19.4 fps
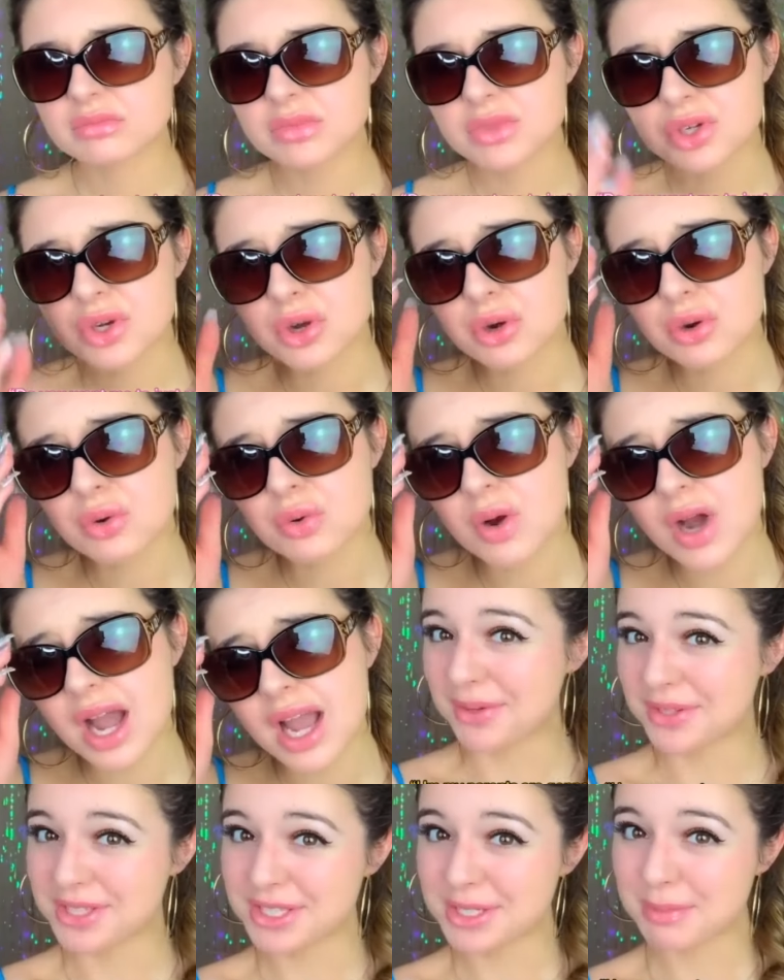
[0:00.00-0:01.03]
No, I-
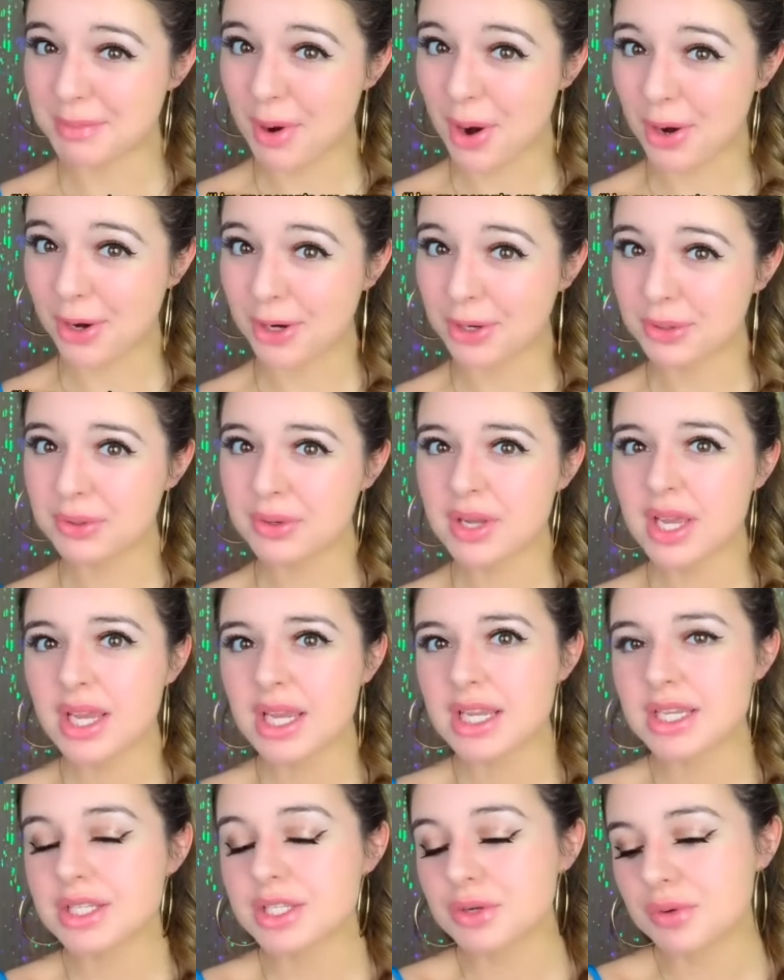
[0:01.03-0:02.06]
Tomorrow?
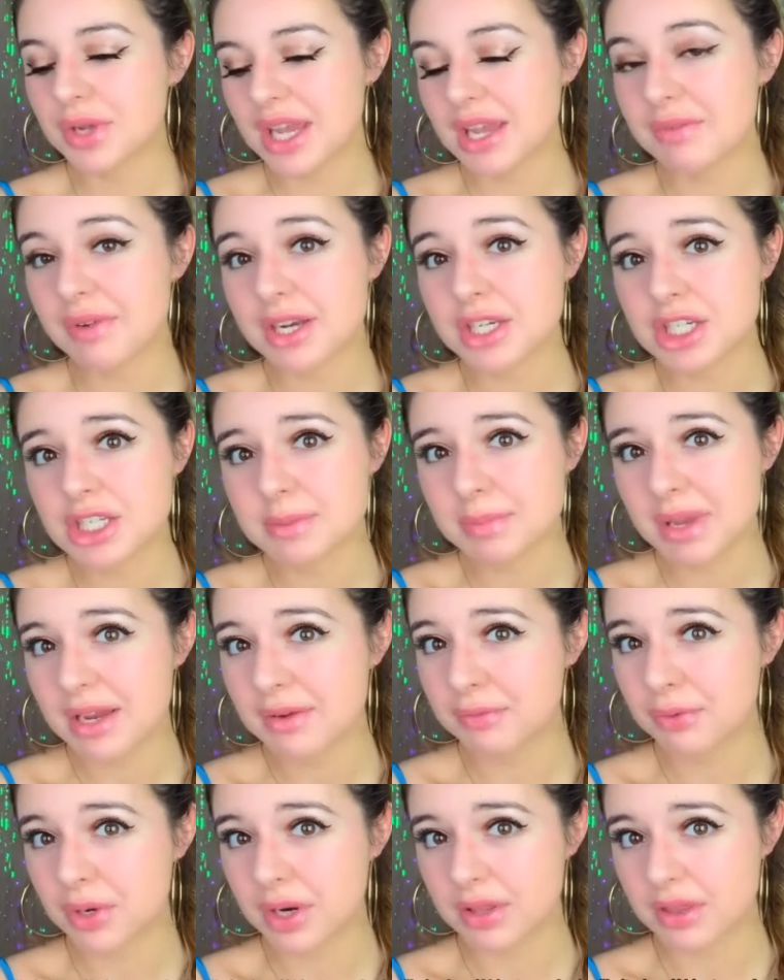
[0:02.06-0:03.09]
Is it okay if I just pay for
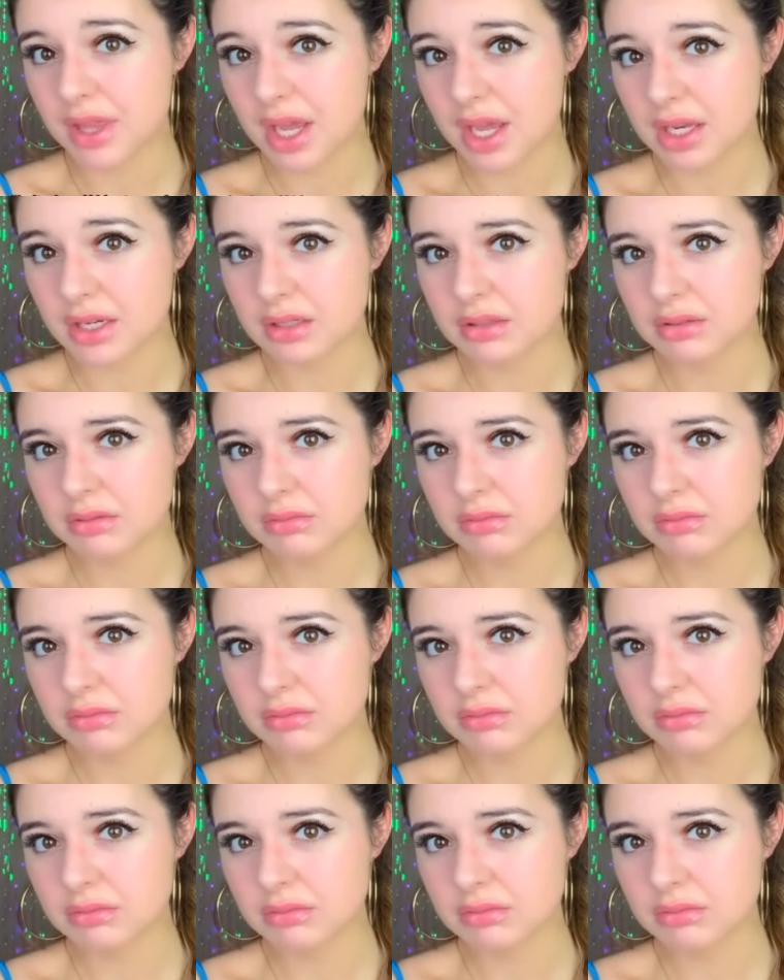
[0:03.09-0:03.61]
it then?